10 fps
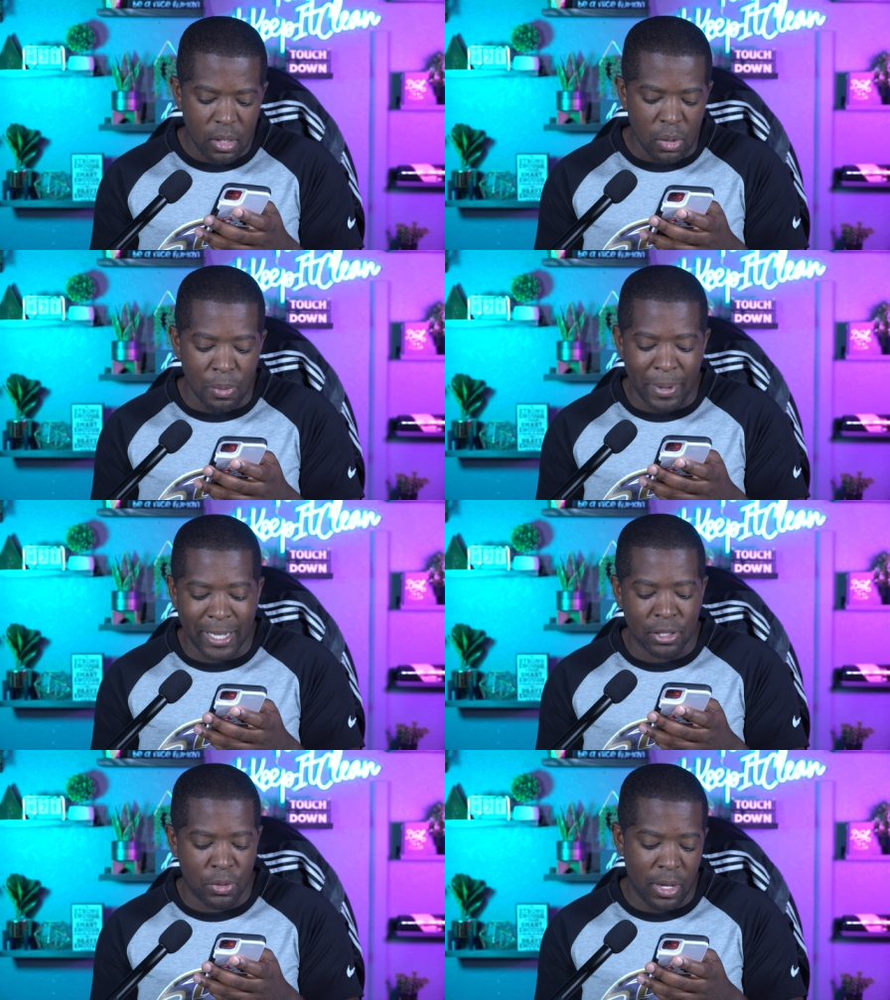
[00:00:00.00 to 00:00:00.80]
with
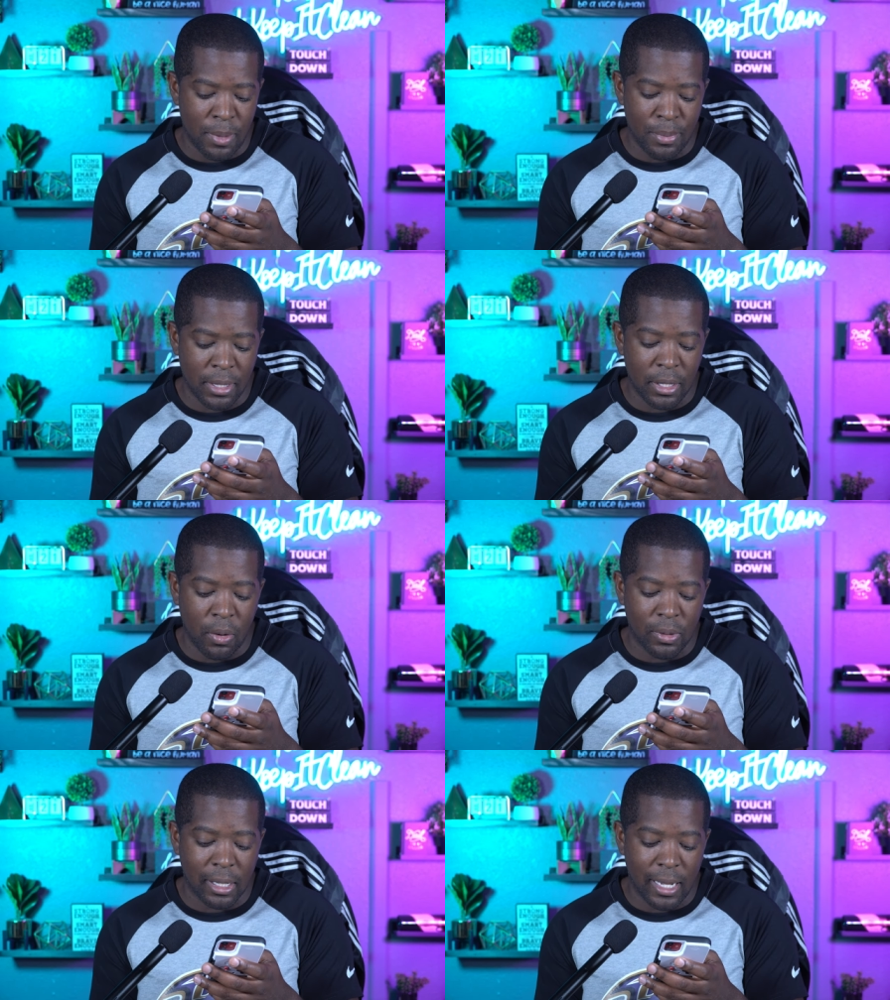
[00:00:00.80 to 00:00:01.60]
Patrick Queen being the
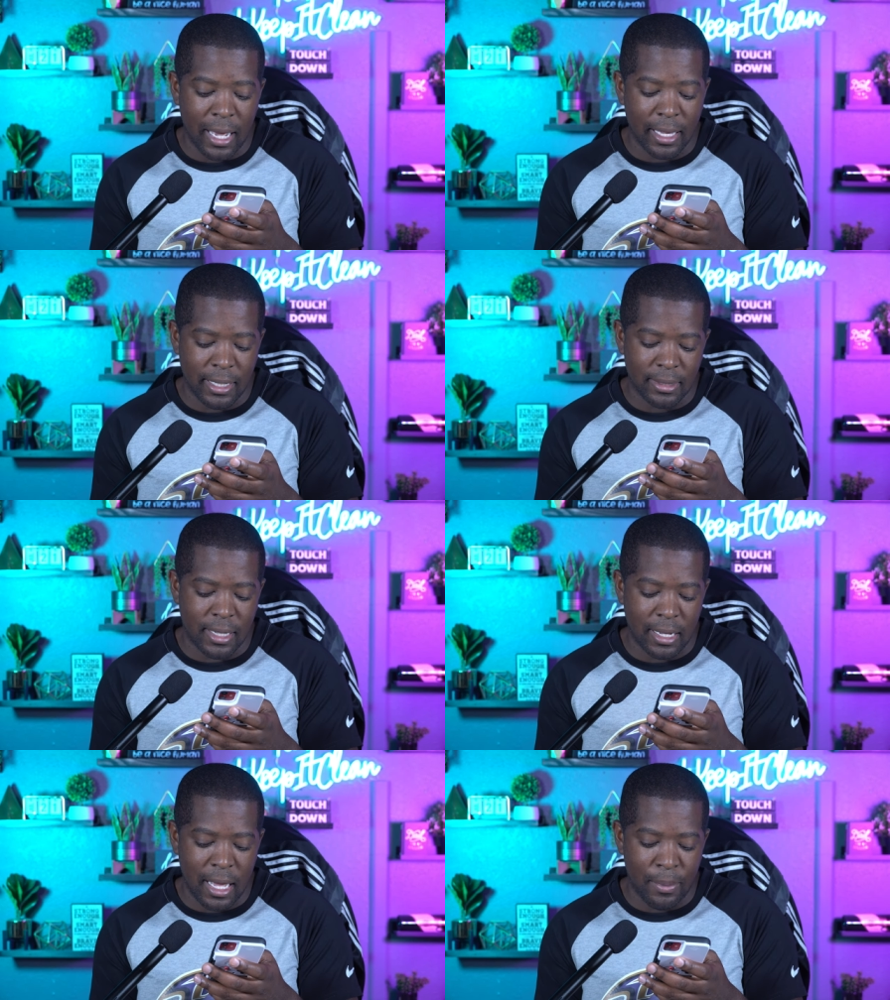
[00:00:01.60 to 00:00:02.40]
only lock at
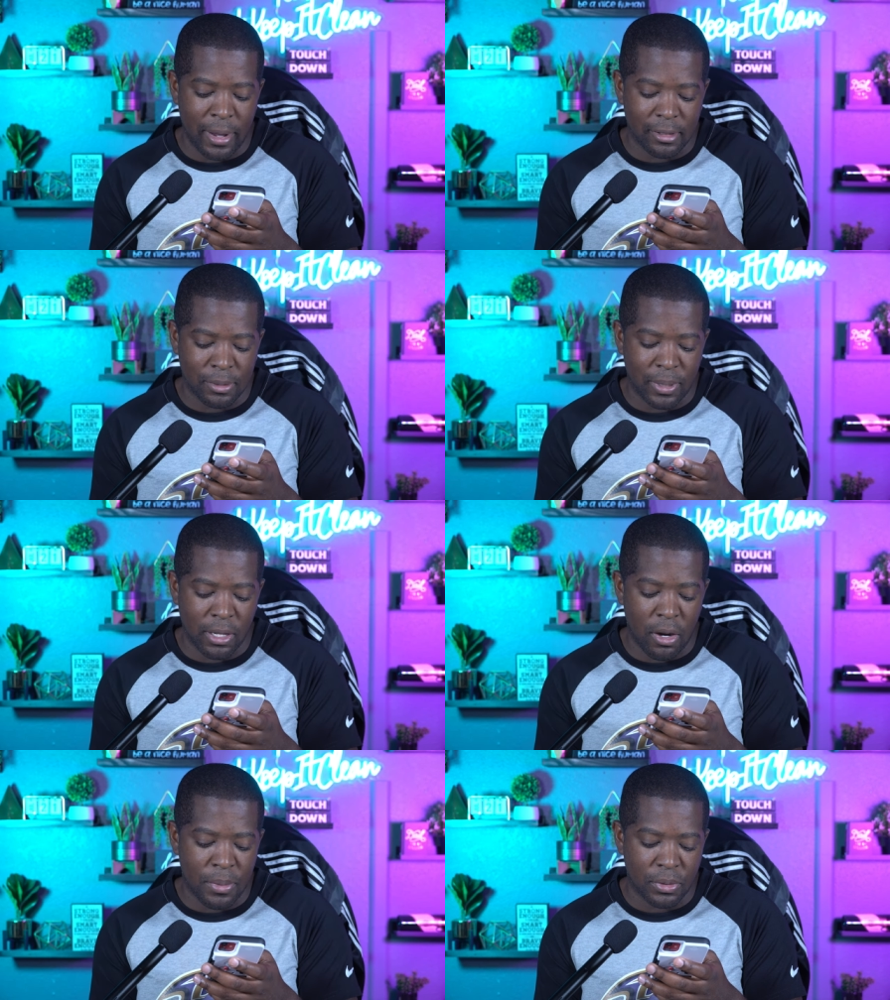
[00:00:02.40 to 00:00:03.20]
inside linebacker to
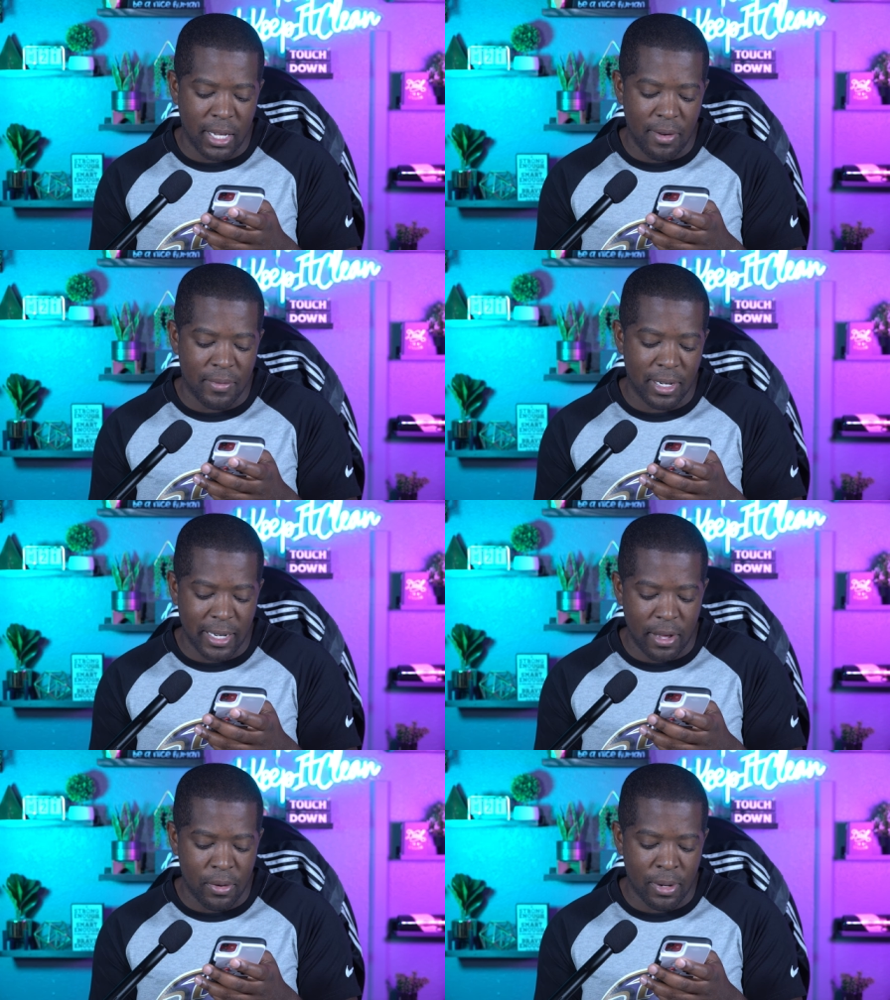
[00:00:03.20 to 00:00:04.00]
play almost every
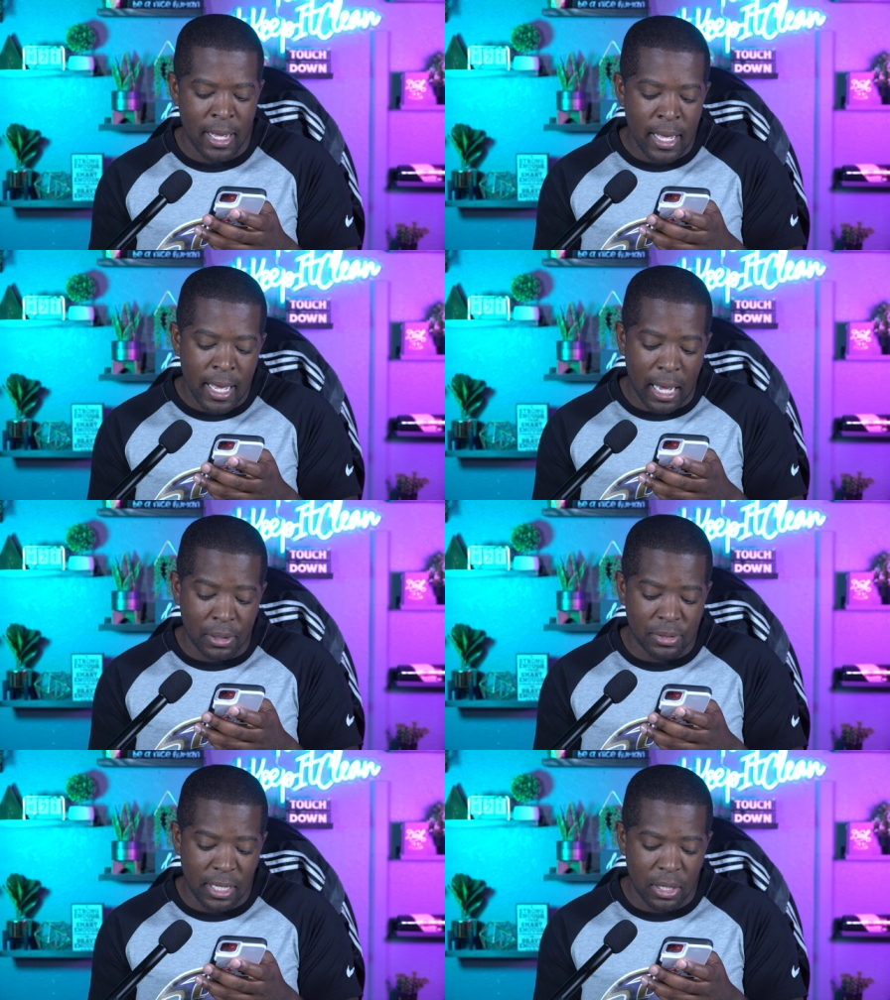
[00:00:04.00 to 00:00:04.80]
down, I
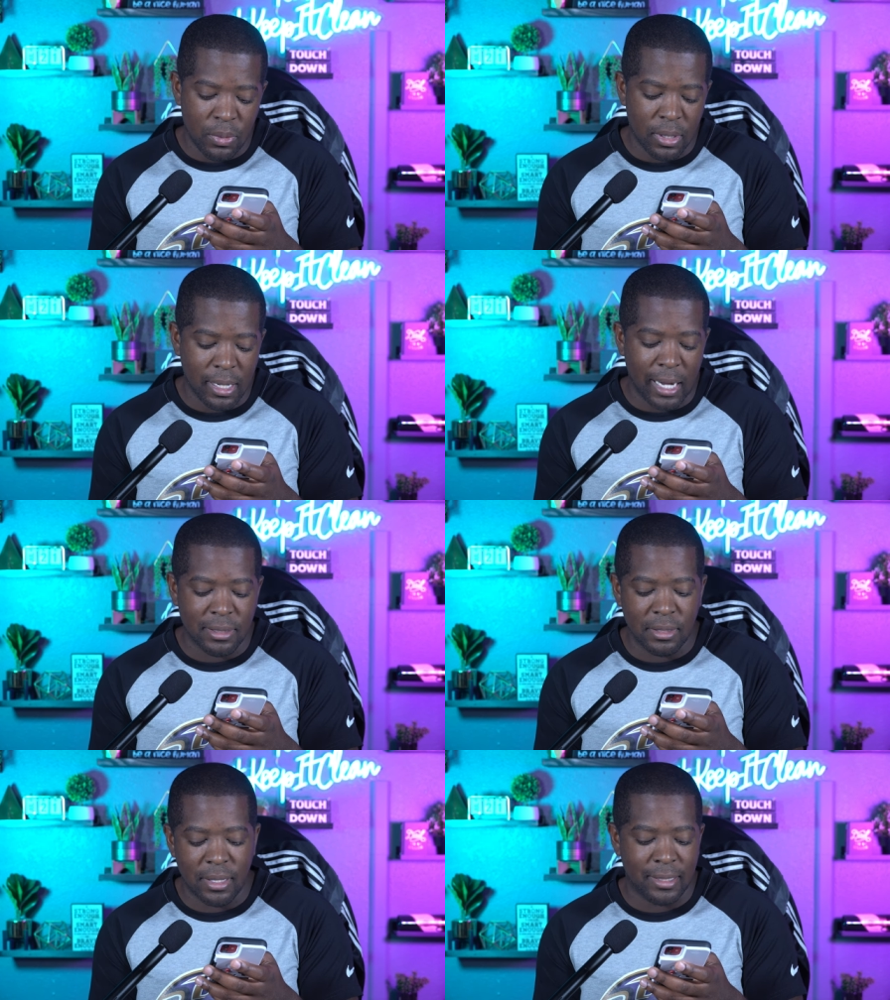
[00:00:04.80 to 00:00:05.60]
don't see anyone
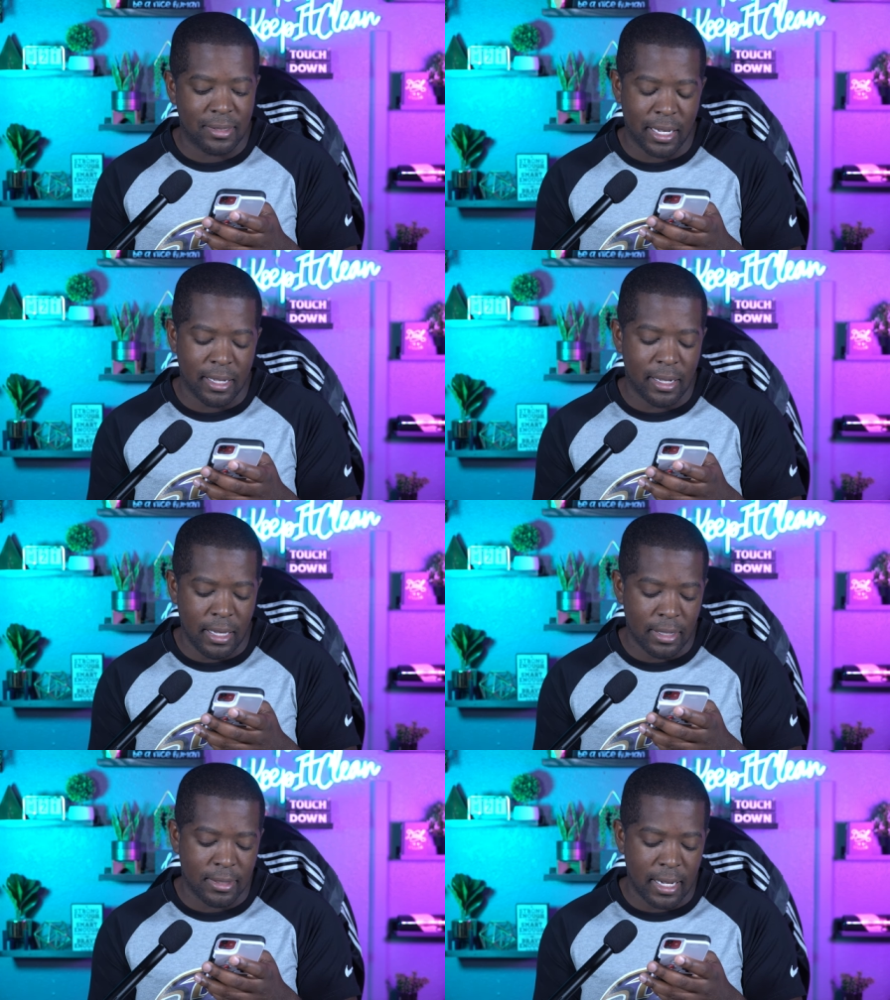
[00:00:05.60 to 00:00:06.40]
locked into that second
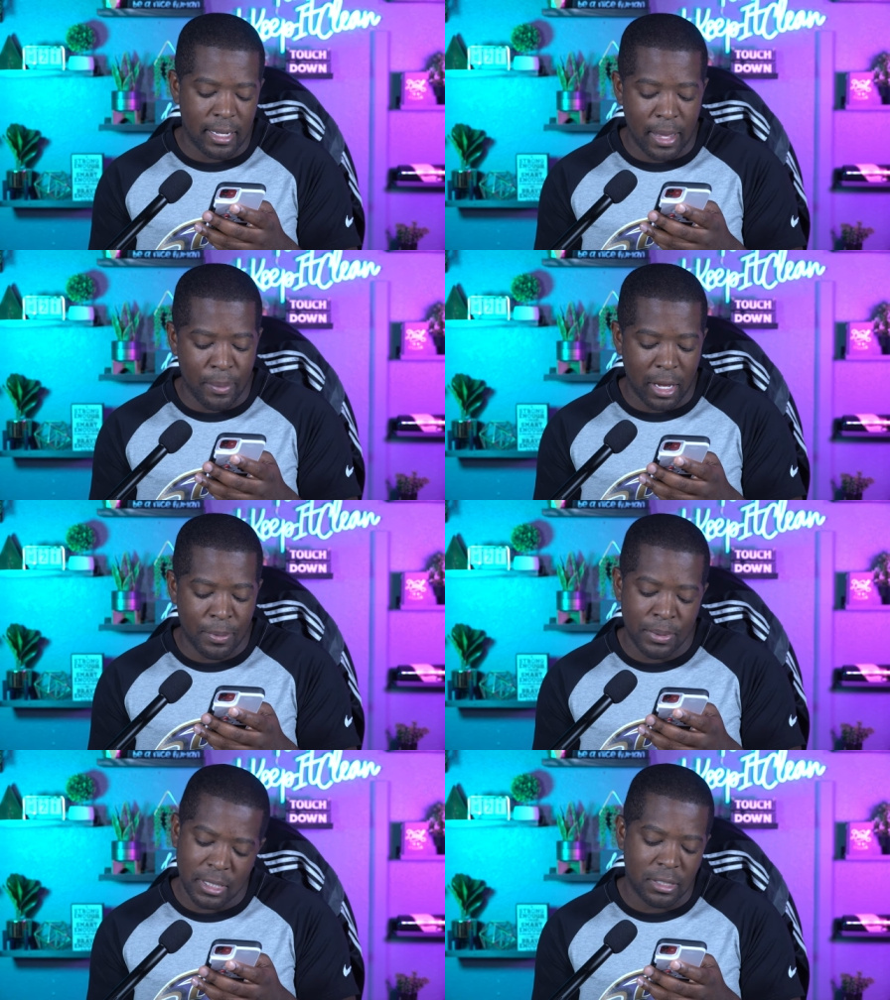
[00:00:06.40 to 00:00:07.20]
inside
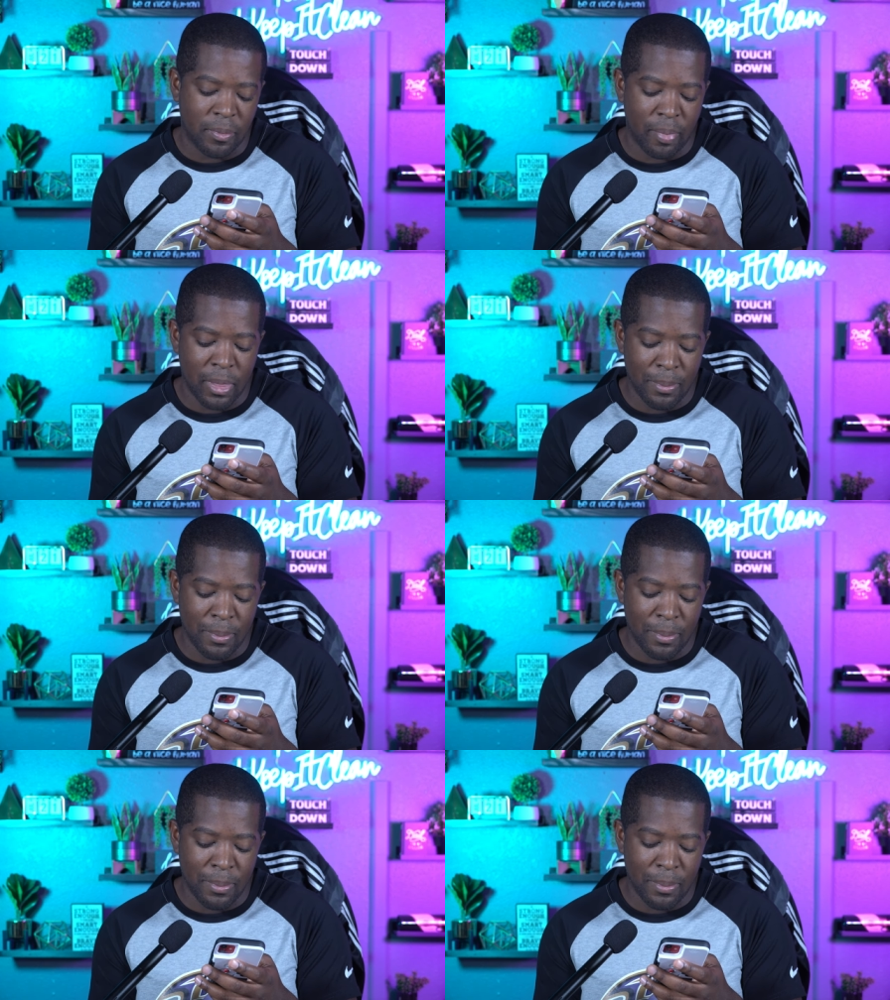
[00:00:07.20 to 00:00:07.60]
linebacker position.